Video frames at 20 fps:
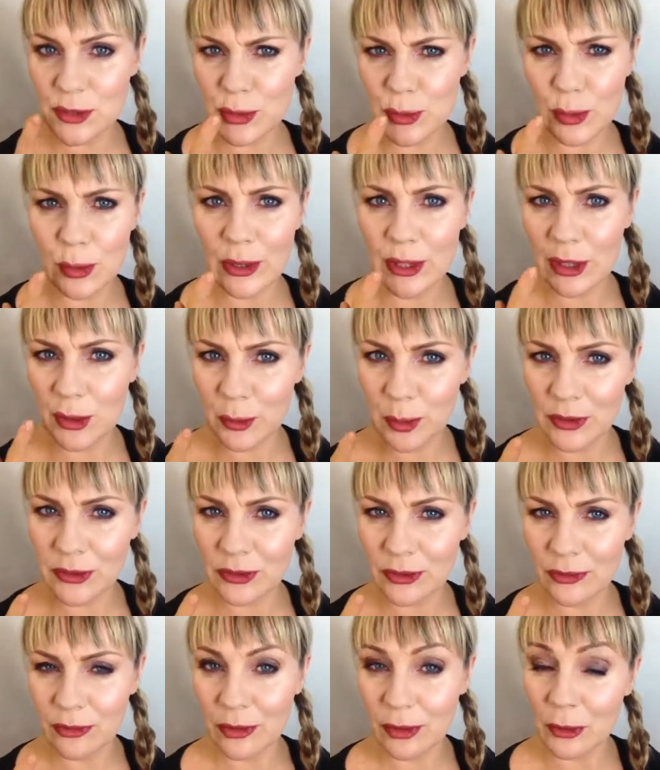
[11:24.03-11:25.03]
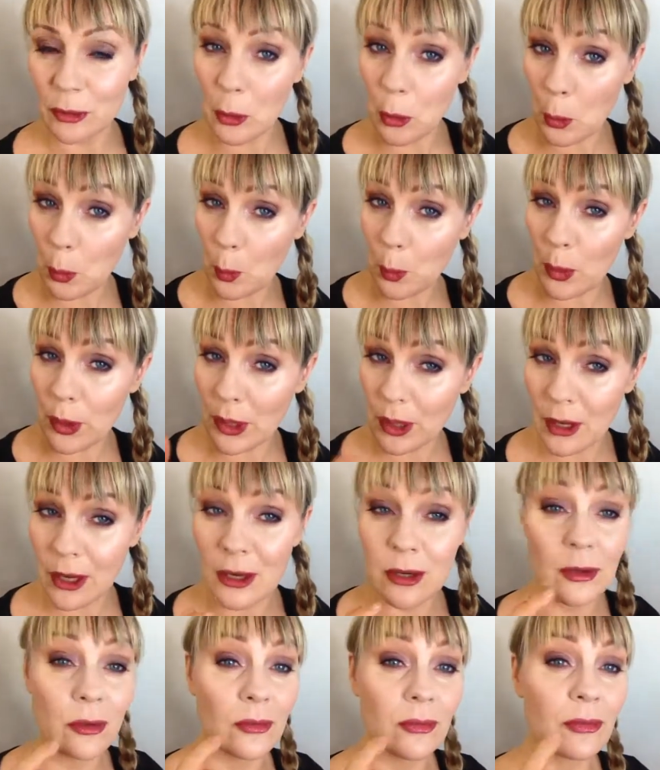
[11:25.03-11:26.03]
to do a little bit of an ombre
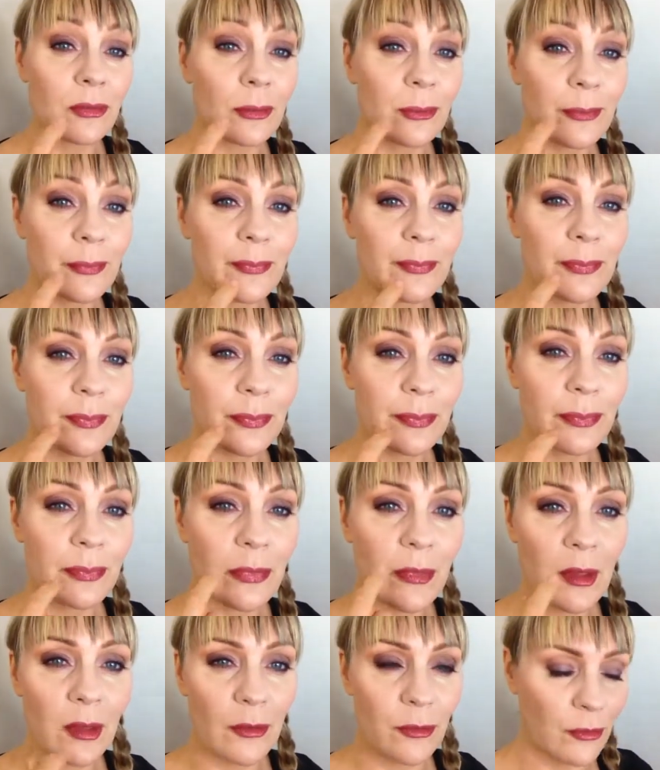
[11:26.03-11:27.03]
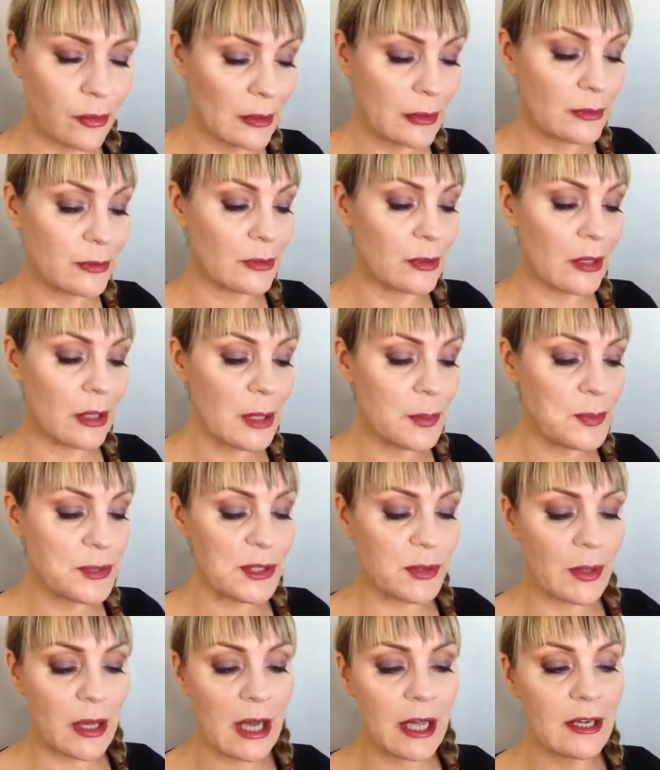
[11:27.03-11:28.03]
kind of feel to the lips.
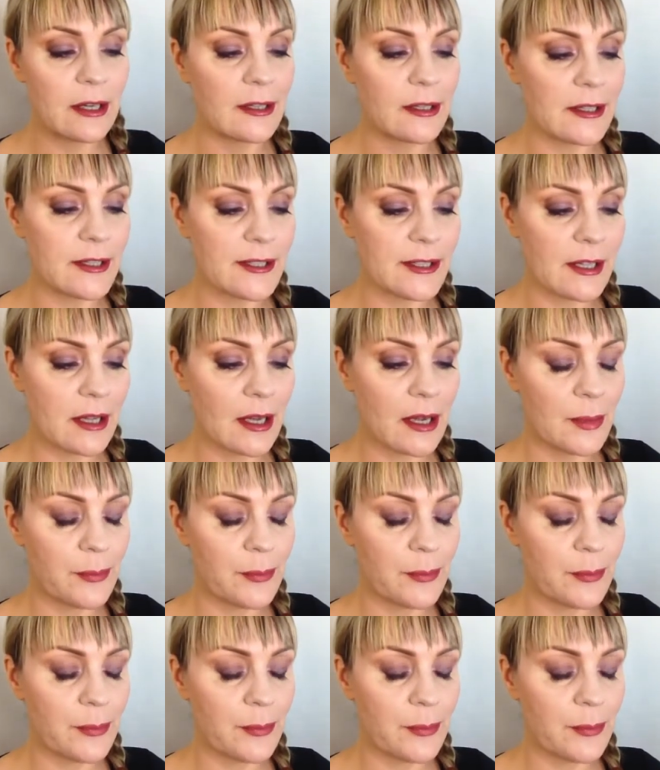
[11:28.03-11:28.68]
So I added this